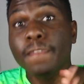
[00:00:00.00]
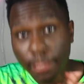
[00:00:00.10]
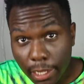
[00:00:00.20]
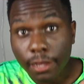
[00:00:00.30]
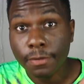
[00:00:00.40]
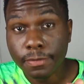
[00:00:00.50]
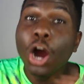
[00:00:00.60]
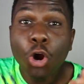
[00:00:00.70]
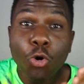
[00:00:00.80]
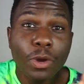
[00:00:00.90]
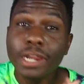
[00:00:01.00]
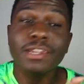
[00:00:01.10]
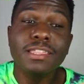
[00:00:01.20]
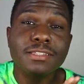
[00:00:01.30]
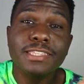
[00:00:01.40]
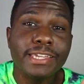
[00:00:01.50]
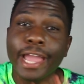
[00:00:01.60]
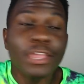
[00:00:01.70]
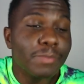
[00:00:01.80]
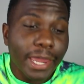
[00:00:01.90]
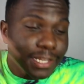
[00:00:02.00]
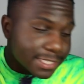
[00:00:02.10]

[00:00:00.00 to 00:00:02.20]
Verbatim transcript: yeah. Oh, and another thing, I am not a